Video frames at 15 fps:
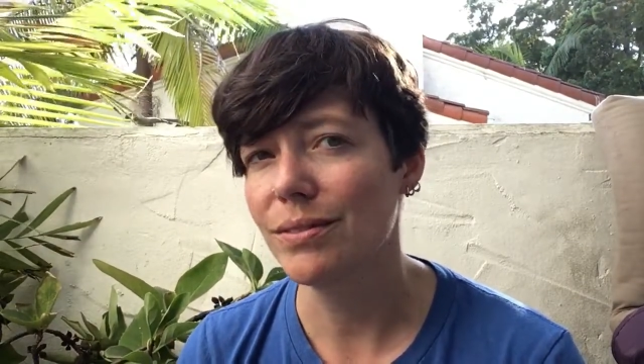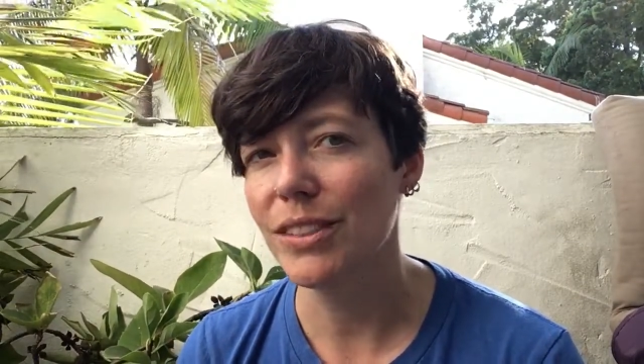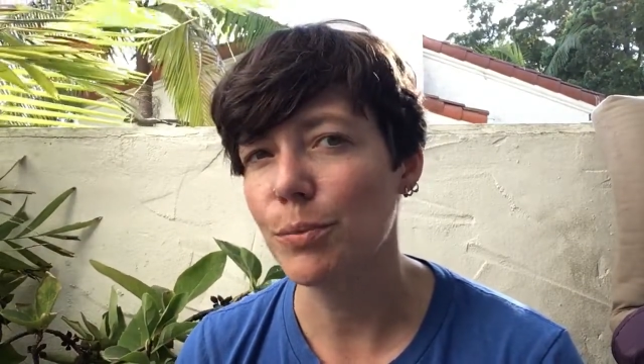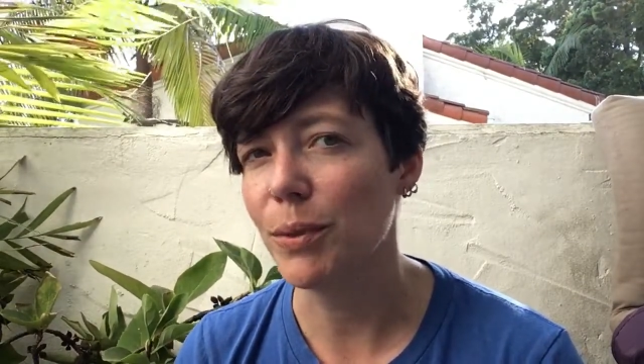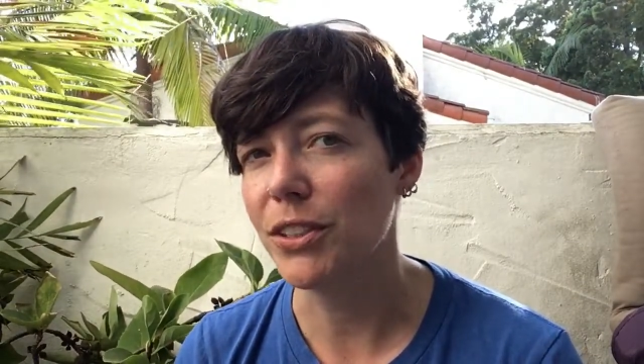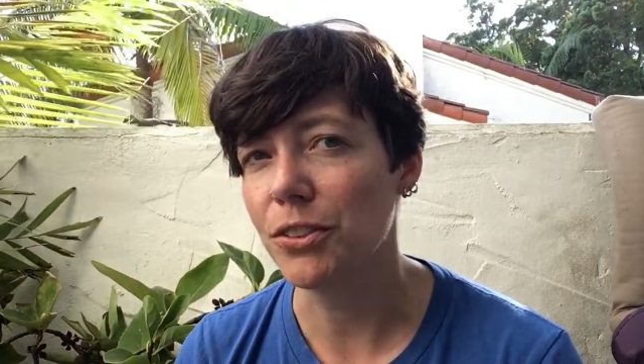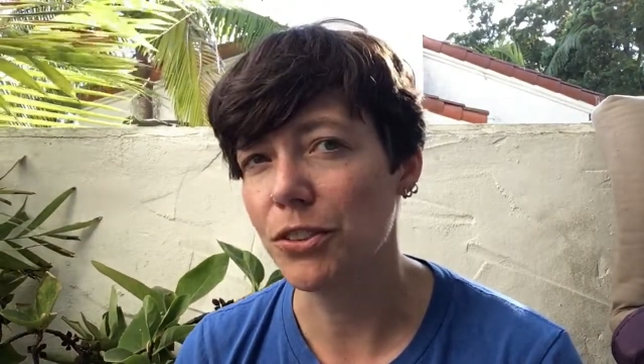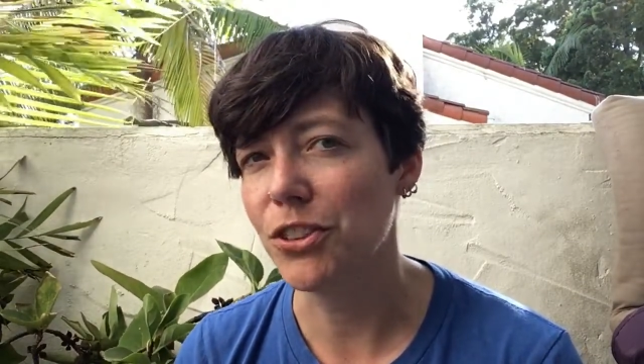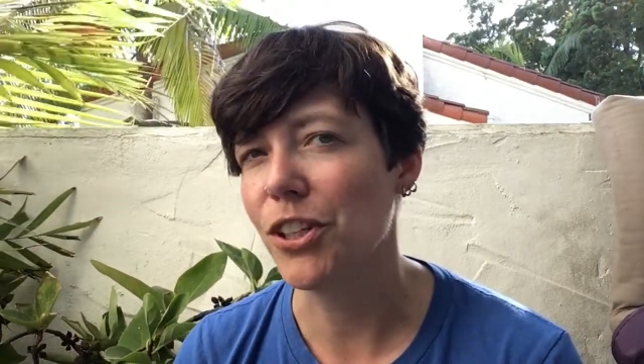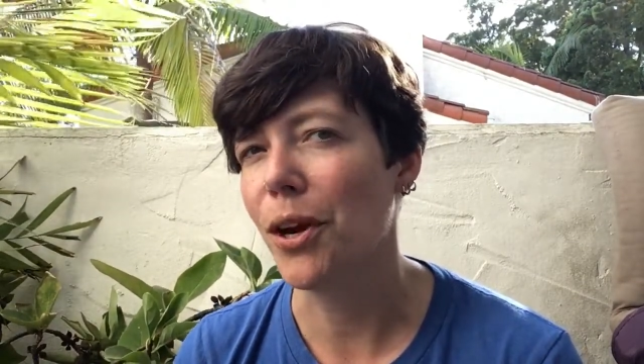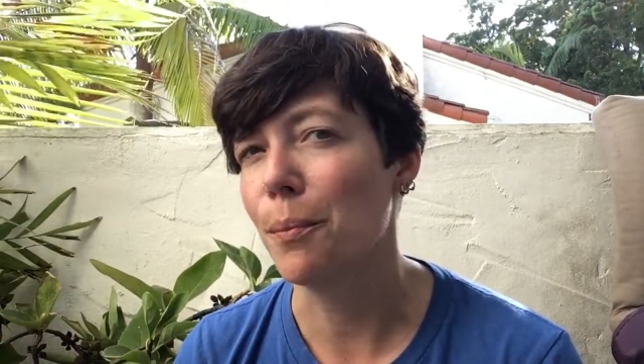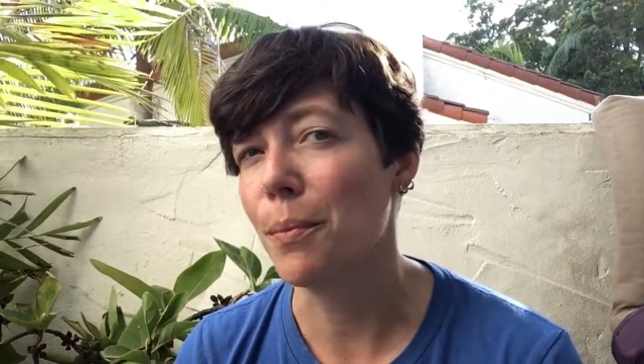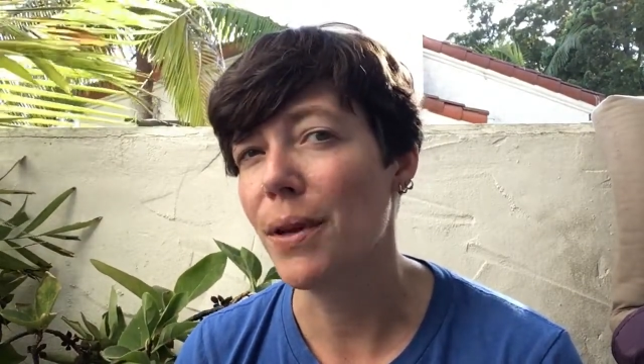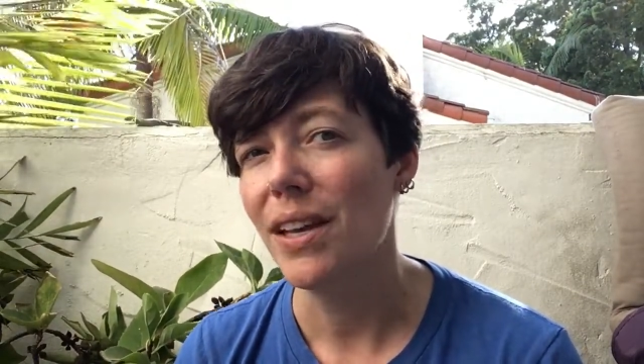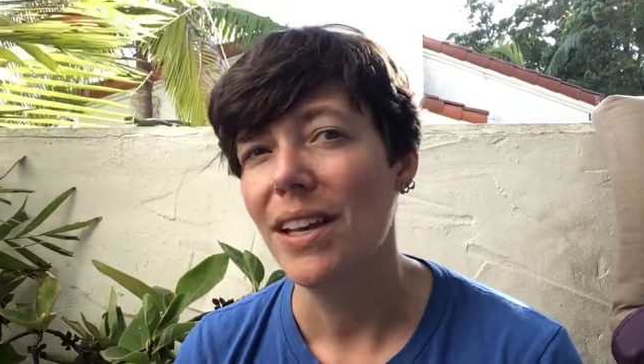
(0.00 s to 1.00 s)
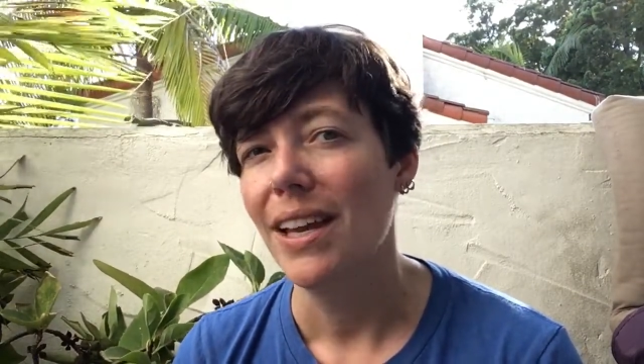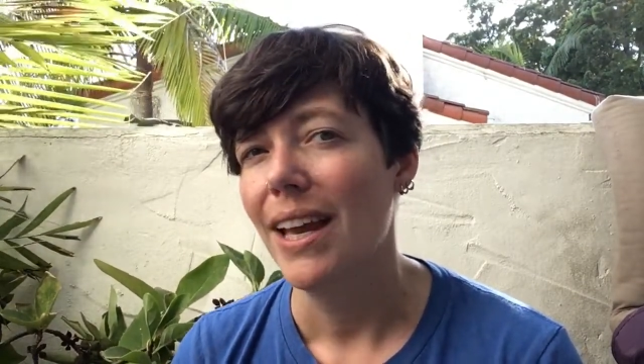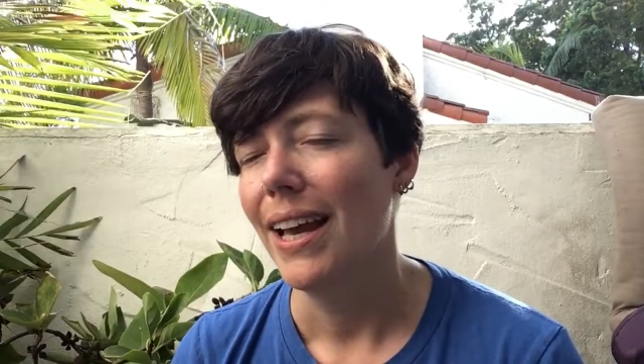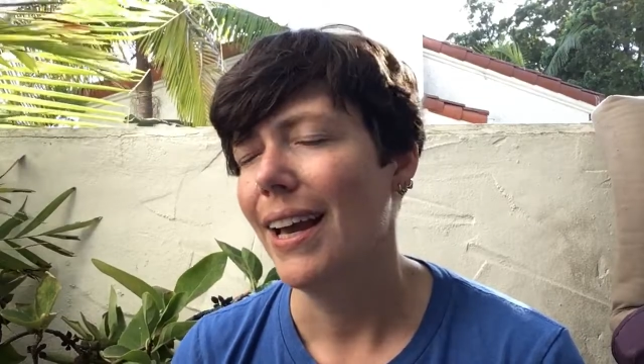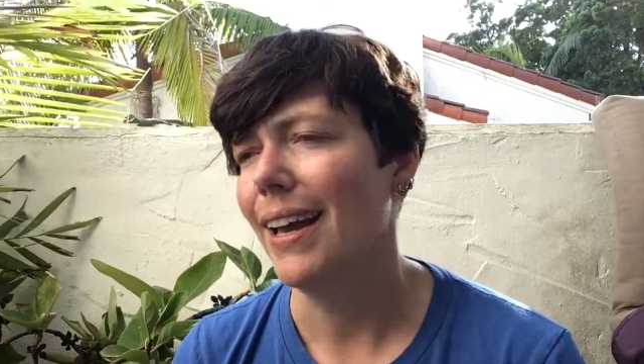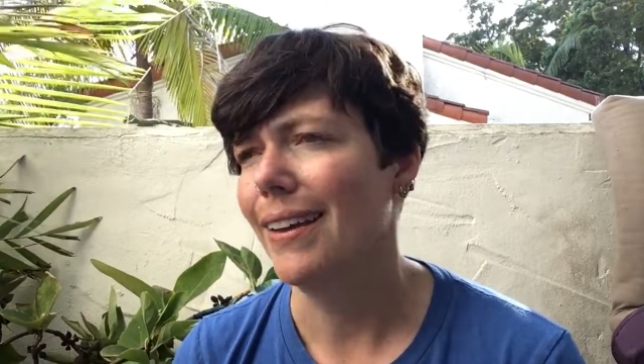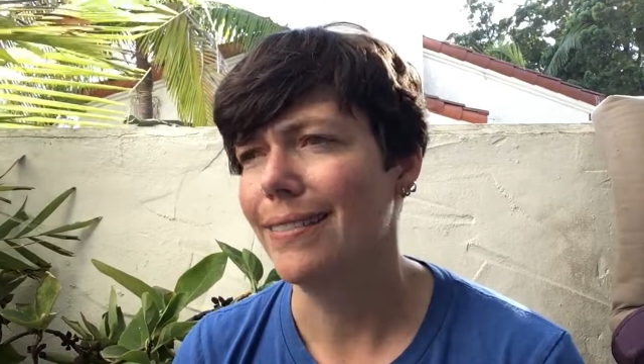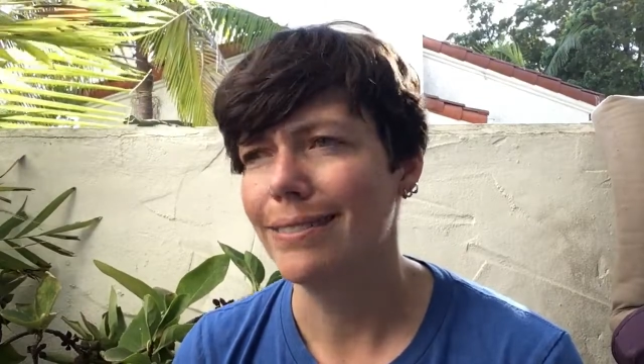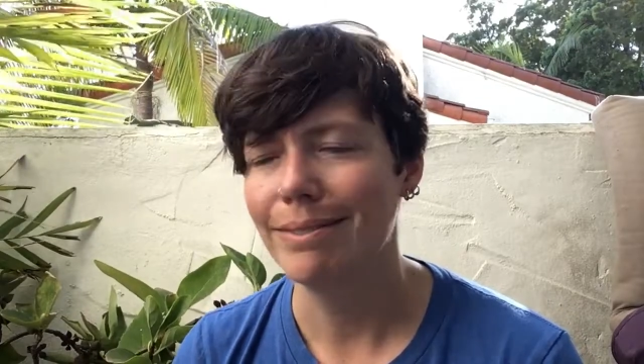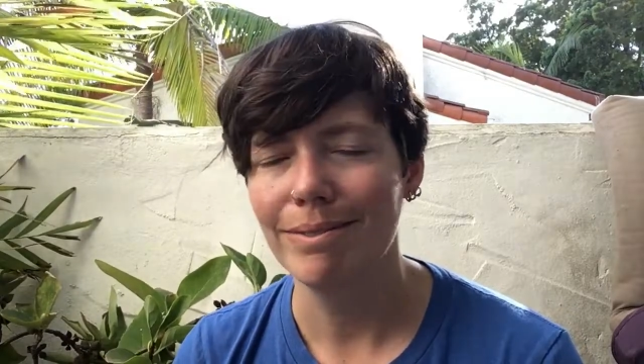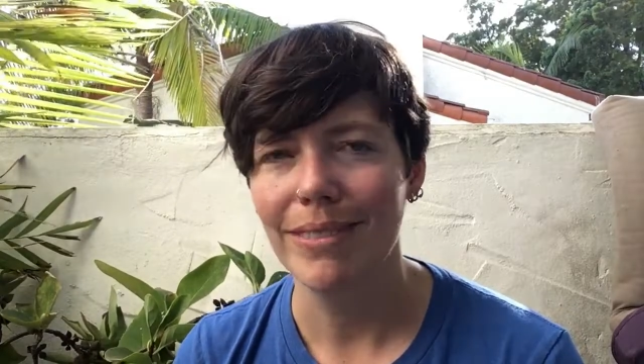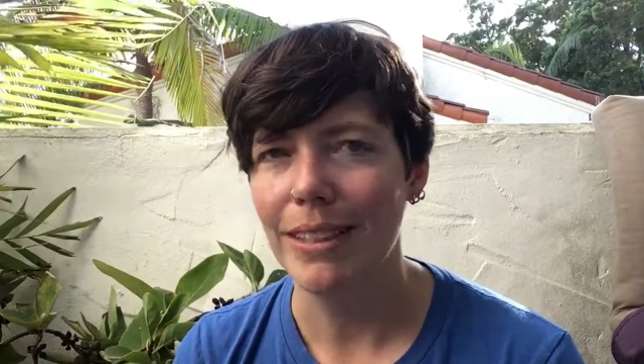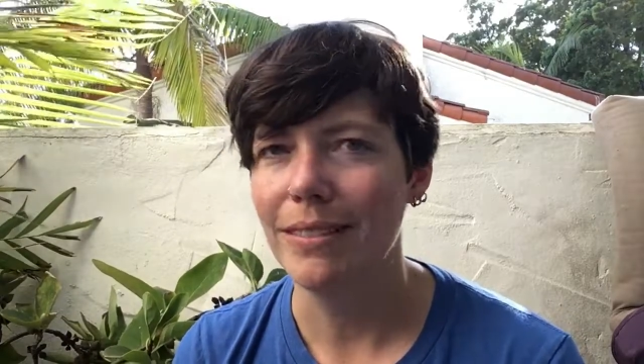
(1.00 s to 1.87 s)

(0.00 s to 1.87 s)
special charm, and